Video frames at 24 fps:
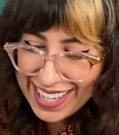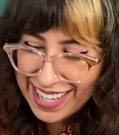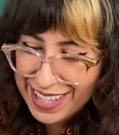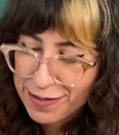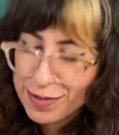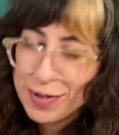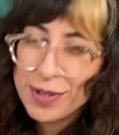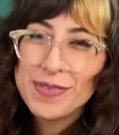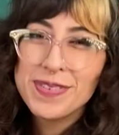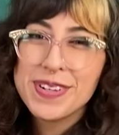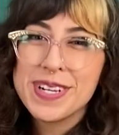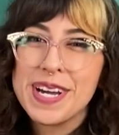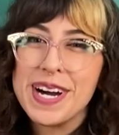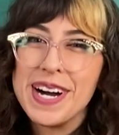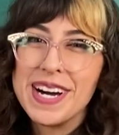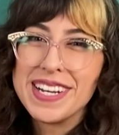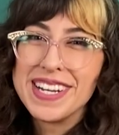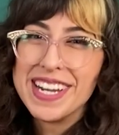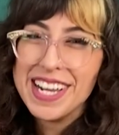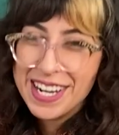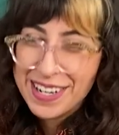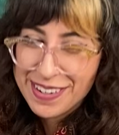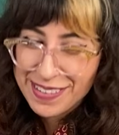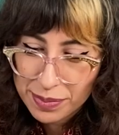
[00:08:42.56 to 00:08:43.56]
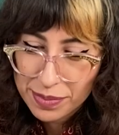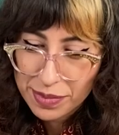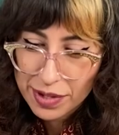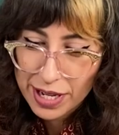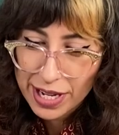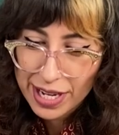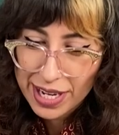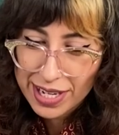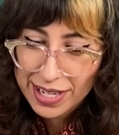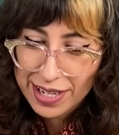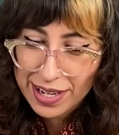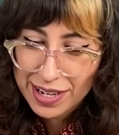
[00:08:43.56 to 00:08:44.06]
Moving on,
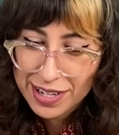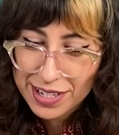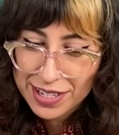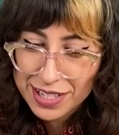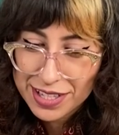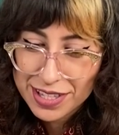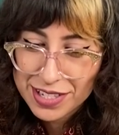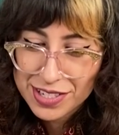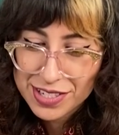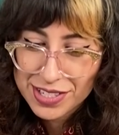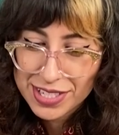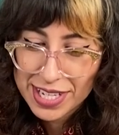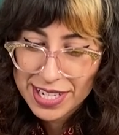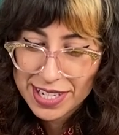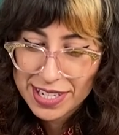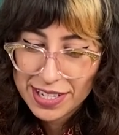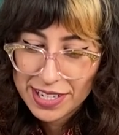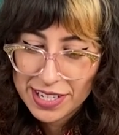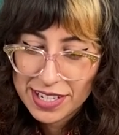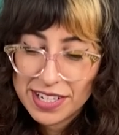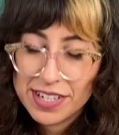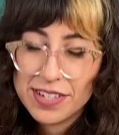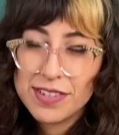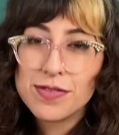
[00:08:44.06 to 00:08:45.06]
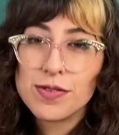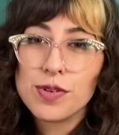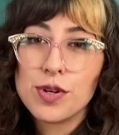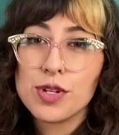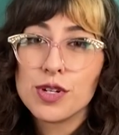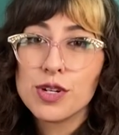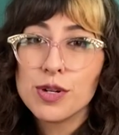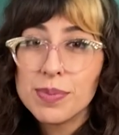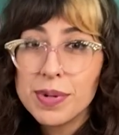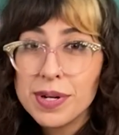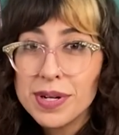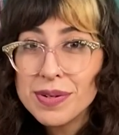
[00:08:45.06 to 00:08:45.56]
I got another set of
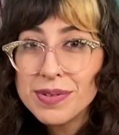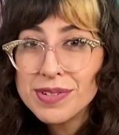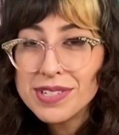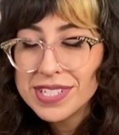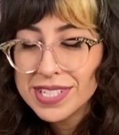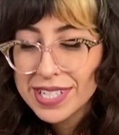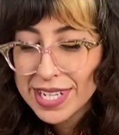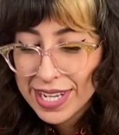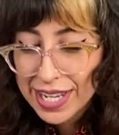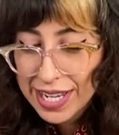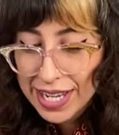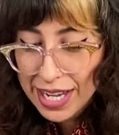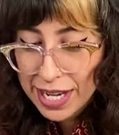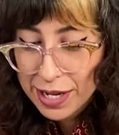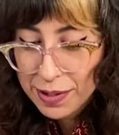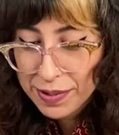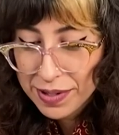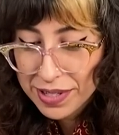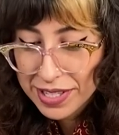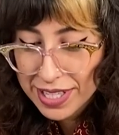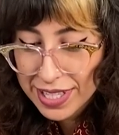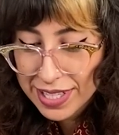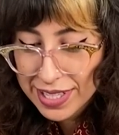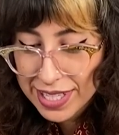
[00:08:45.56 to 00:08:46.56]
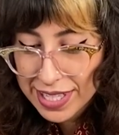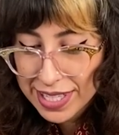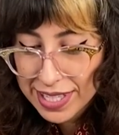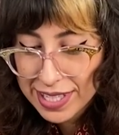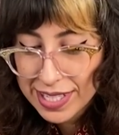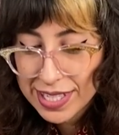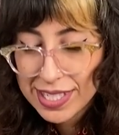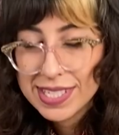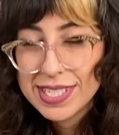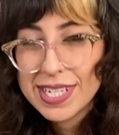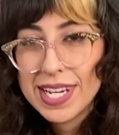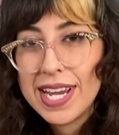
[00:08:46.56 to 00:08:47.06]
roller bones. I really like
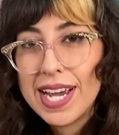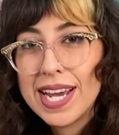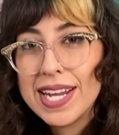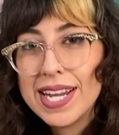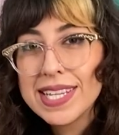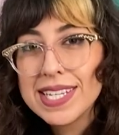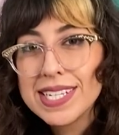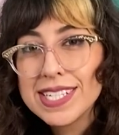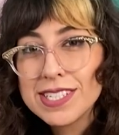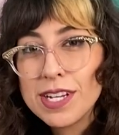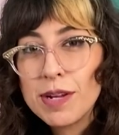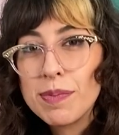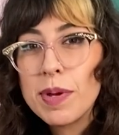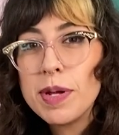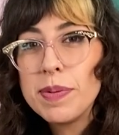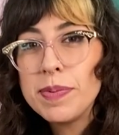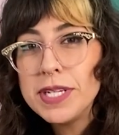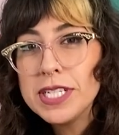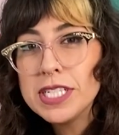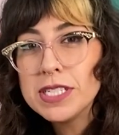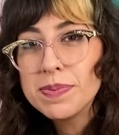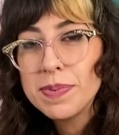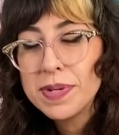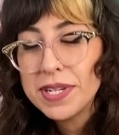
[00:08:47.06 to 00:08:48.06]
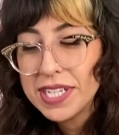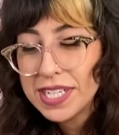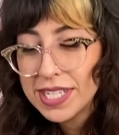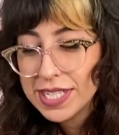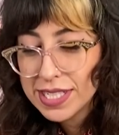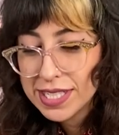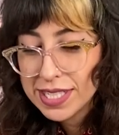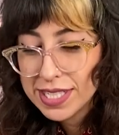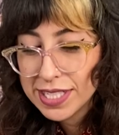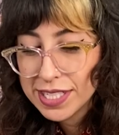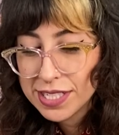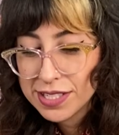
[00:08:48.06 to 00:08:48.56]
these. I had these on my beach bunnies.
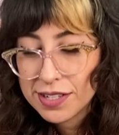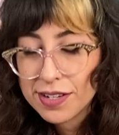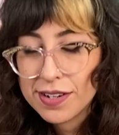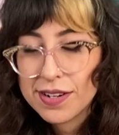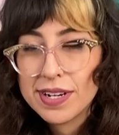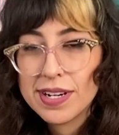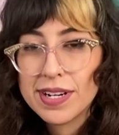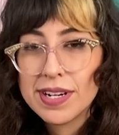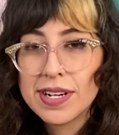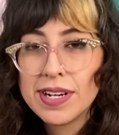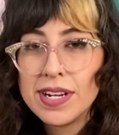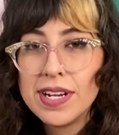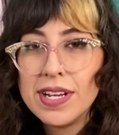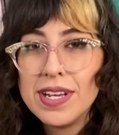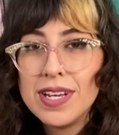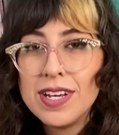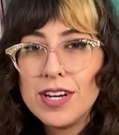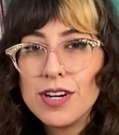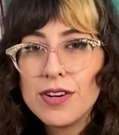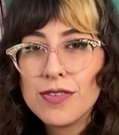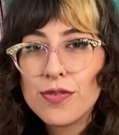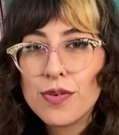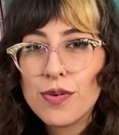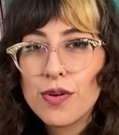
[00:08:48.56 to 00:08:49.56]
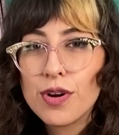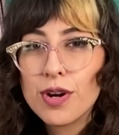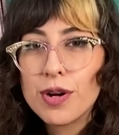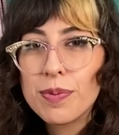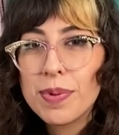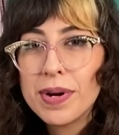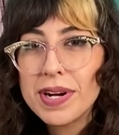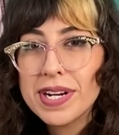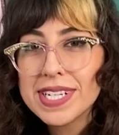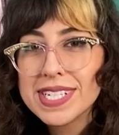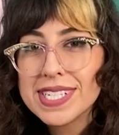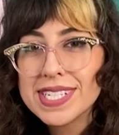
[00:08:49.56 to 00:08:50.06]
These are for
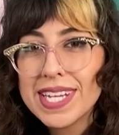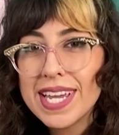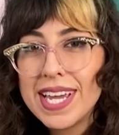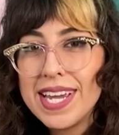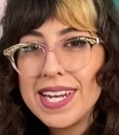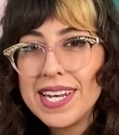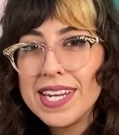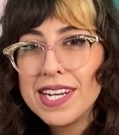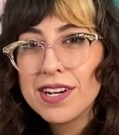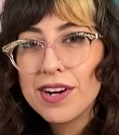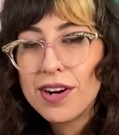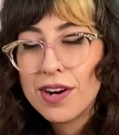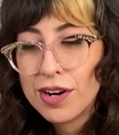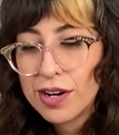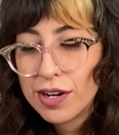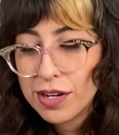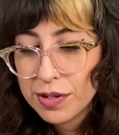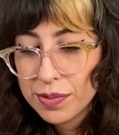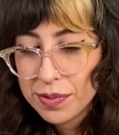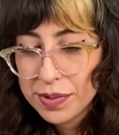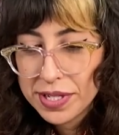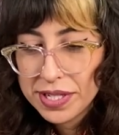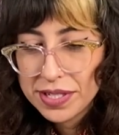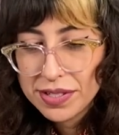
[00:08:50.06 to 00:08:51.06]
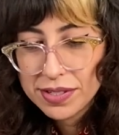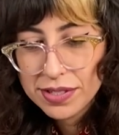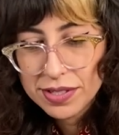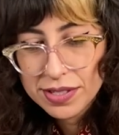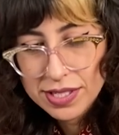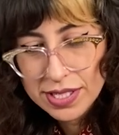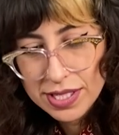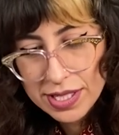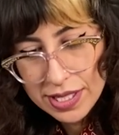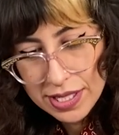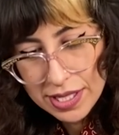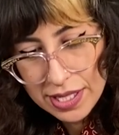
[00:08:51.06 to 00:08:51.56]
park skating, hard wheels.
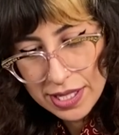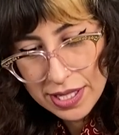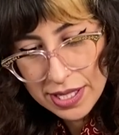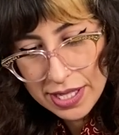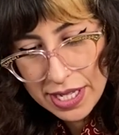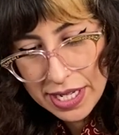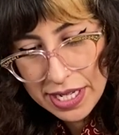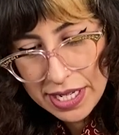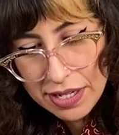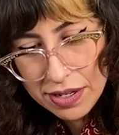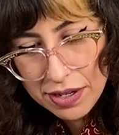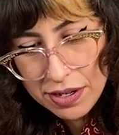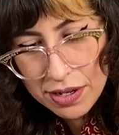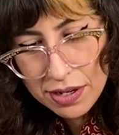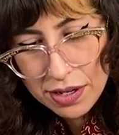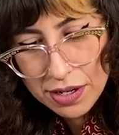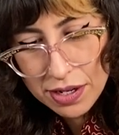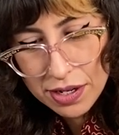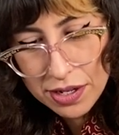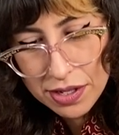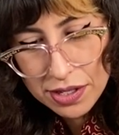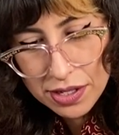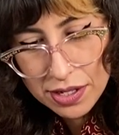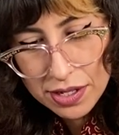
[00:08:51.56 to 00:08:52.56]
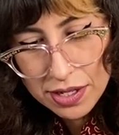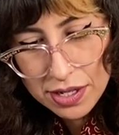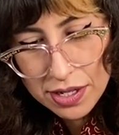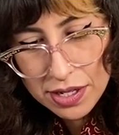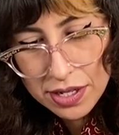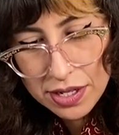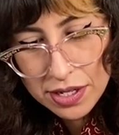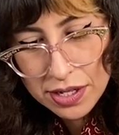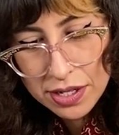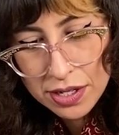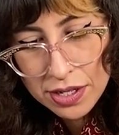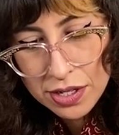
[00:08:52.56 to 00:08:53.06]
They are
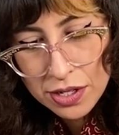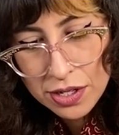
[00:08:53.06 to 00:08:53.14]
the